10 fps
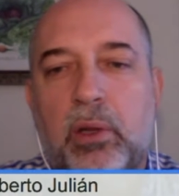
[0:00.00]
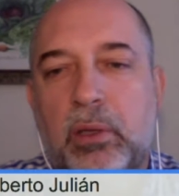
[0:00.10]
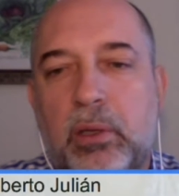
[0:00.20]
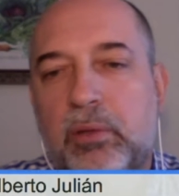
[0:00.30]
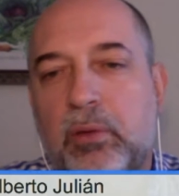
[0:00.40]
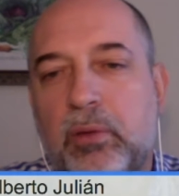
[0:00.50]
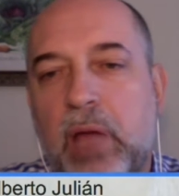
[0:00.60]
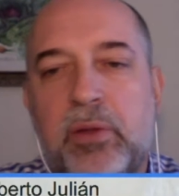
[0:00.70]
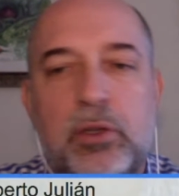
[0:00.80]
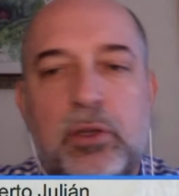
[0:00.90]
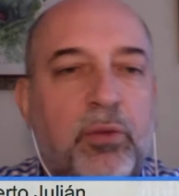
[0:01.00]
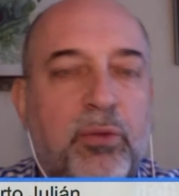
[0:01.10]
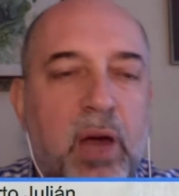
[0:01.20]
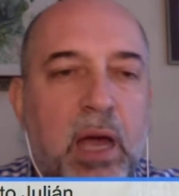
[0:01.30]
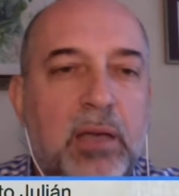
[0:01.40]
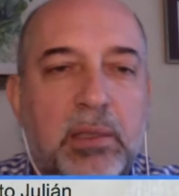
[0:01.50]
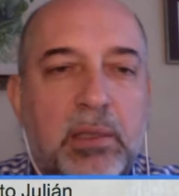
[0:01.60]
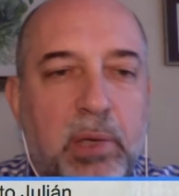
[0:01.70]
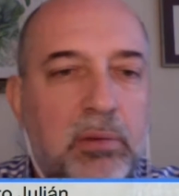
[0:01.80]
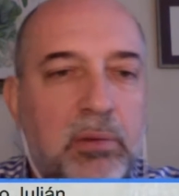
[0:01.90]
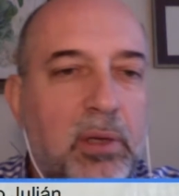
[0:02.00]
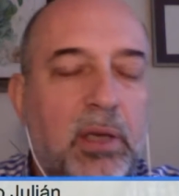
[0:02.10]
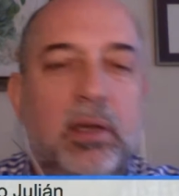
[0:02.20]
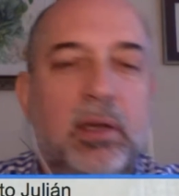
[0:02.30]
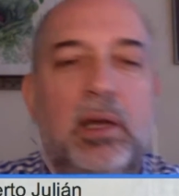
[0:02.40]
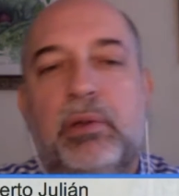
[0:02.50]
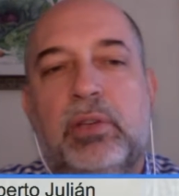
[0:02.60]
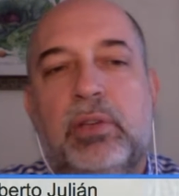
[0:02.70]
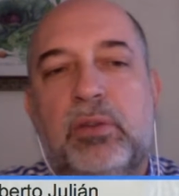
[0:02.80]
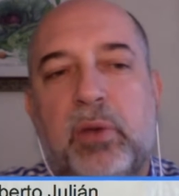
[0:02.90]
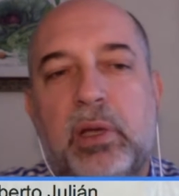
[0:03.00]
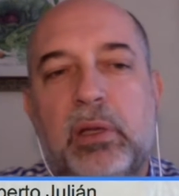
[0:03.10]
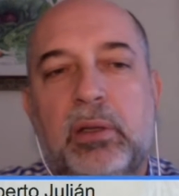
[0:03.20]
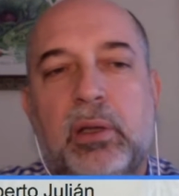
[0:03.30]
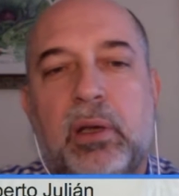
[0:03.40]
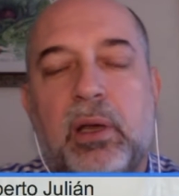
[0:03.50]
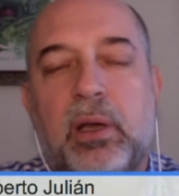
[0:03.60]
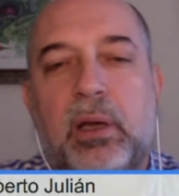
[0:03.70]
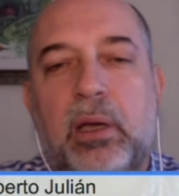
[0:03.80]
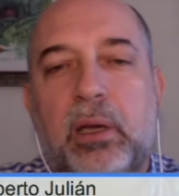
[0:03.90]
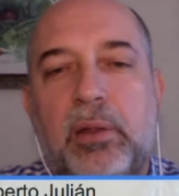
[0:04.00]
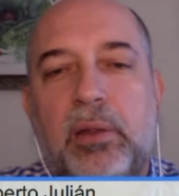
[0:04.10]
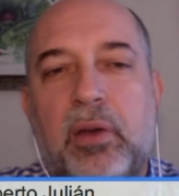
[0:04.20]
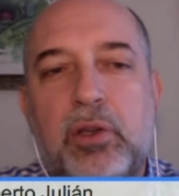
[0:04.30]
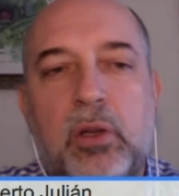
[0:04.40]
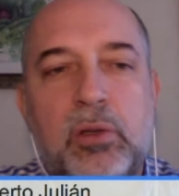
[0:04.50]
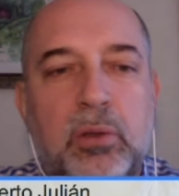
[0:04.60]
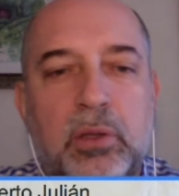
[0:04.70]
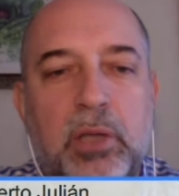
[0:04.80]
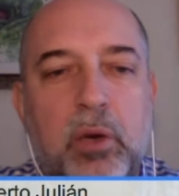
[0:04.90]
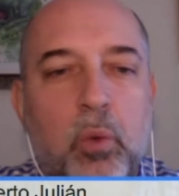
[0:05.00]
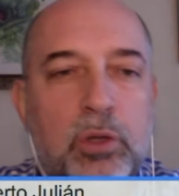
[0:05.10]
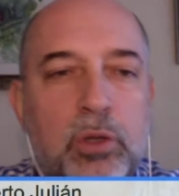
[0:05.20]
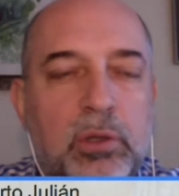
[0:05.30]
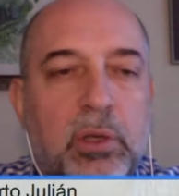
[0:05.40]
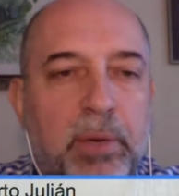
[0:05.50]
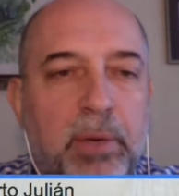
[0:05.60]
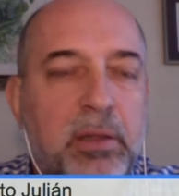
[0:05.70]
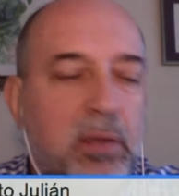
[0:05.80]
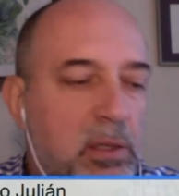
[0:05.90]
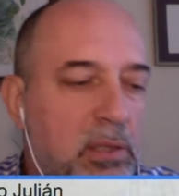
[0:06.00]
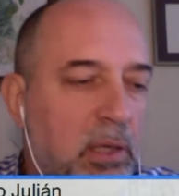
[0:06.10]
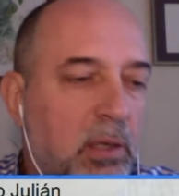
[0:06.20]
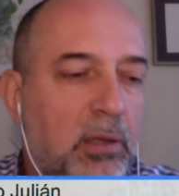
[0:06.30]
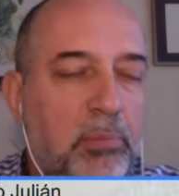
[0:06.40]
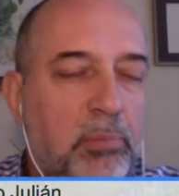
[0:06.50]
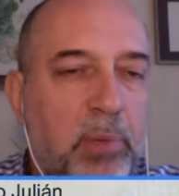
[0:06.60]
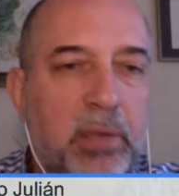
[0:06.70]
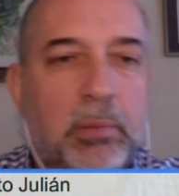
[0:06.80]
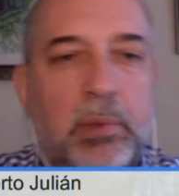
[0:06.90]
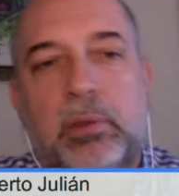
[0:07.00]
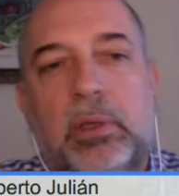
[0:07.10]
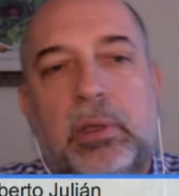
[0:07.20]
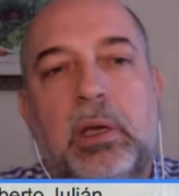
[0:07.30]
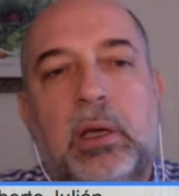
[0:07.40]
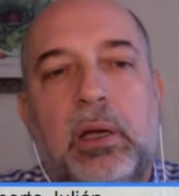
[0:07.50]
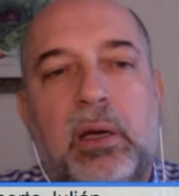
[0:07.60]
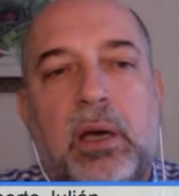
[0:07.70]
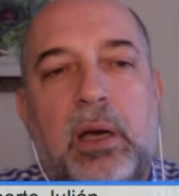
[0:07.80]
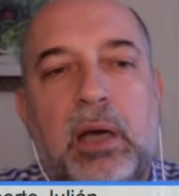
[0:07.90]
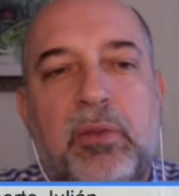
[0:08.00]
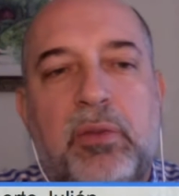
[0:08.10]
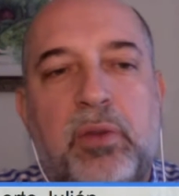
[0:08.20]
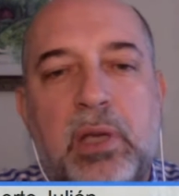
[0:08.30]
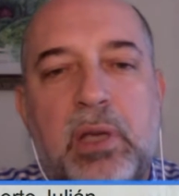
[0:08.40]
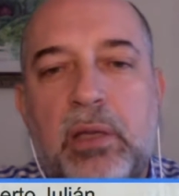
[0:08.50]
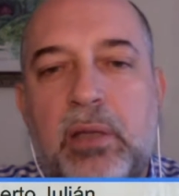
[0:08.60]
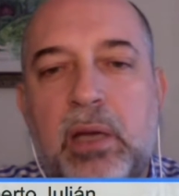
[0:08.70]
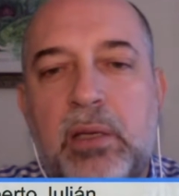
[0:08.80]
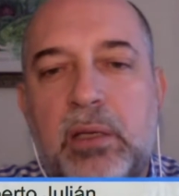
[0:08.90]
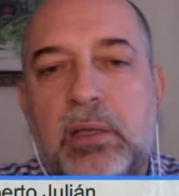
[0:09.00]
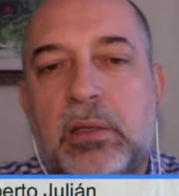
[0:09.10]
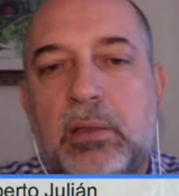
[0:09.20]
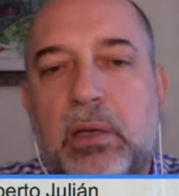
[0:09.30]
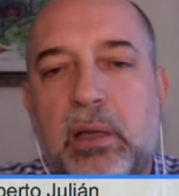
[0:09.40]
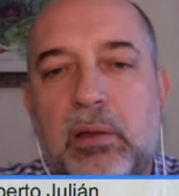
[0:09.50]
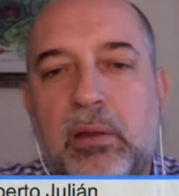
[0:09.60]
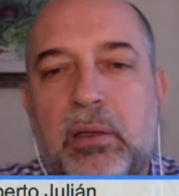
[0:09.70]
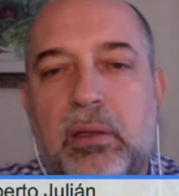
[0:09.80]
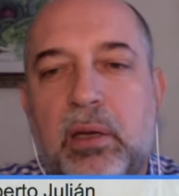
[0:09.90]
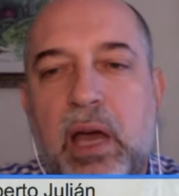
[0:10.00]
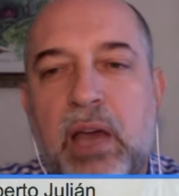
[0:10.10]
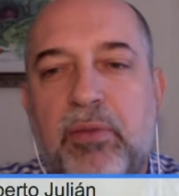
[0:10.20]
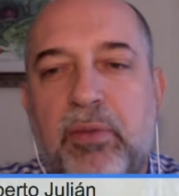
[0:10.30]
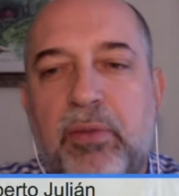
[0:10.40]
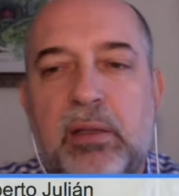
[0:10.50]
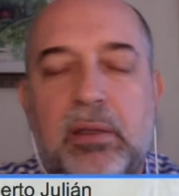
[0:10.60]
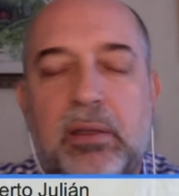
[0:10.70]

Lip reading: hundreds of files about this field. There was also a very interesting part about artificial intelligence, and I felt